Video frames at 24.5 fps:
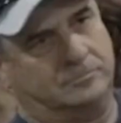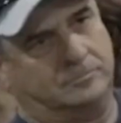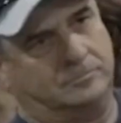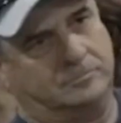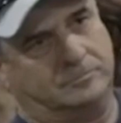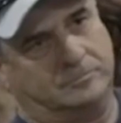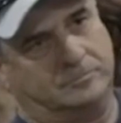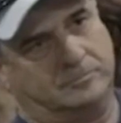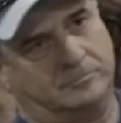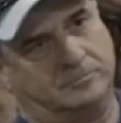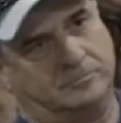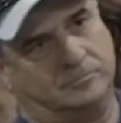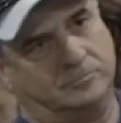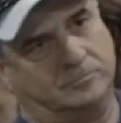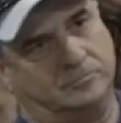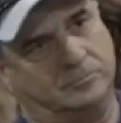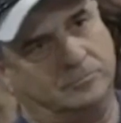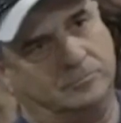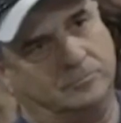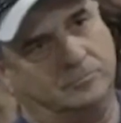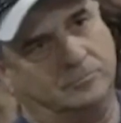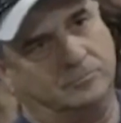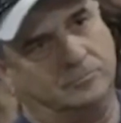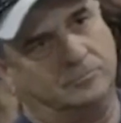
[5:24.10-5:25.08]

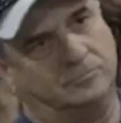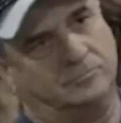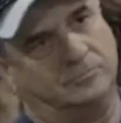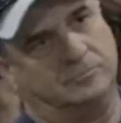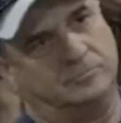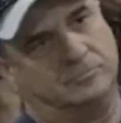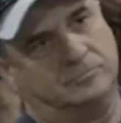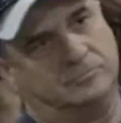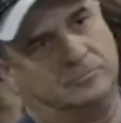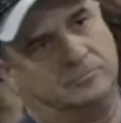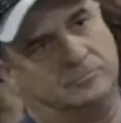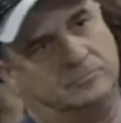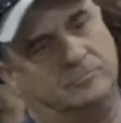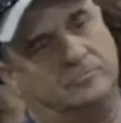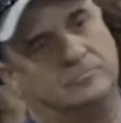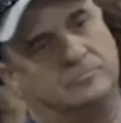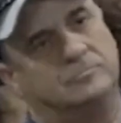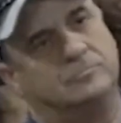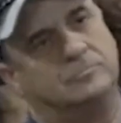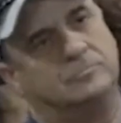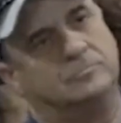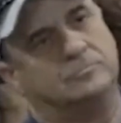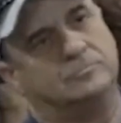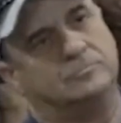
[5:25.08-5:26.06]

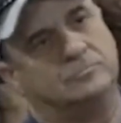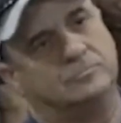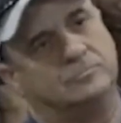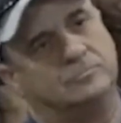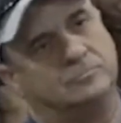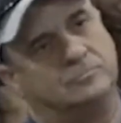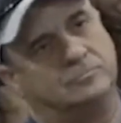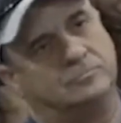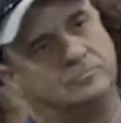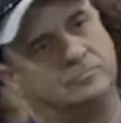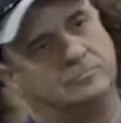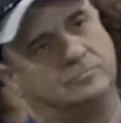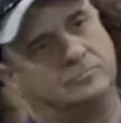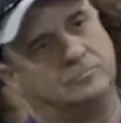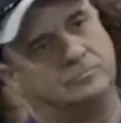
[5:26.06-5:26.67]
The person shown says nothing.